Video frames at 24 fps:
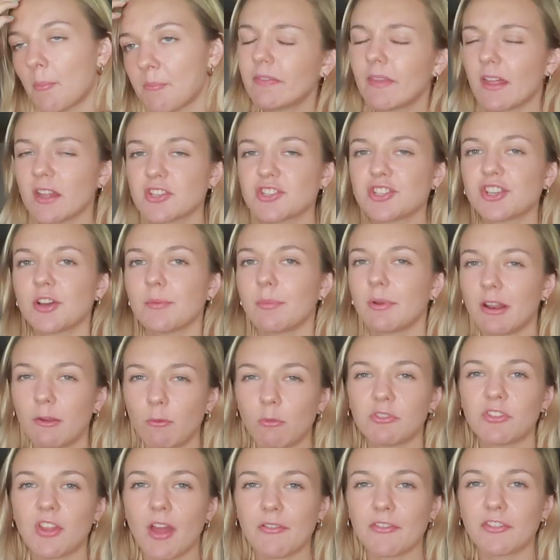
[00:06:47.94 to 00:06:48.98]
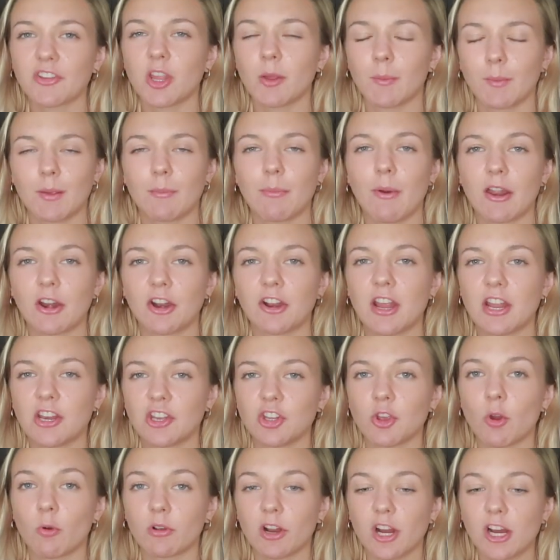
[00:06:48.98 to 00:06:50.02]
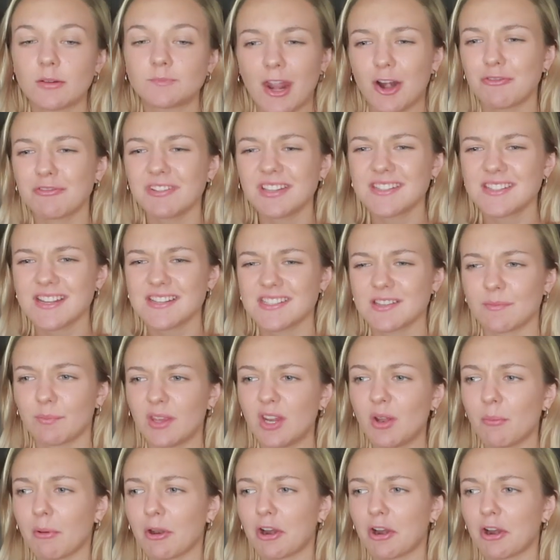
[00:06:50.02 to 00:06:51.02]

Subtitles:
That's good, but it will definitely be better in yogurt. I don't really taste the peanut